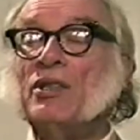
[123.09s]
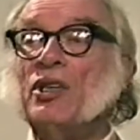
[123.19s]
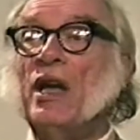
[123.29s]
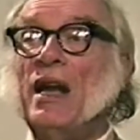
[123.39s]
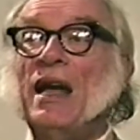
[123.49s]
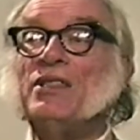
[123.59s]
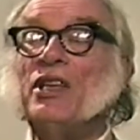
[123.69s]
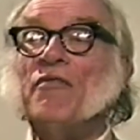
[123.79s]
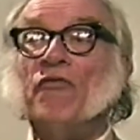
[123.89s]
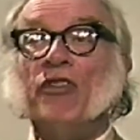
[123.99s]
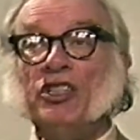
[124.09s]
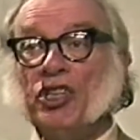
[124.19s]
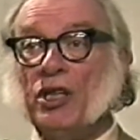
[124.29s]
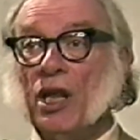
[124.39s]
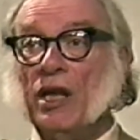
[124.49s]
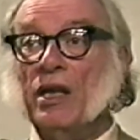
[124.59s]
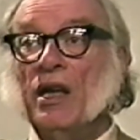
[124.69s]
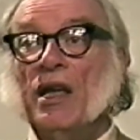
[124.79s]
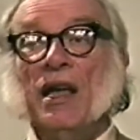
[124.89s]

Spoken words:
dioxide as efficiently.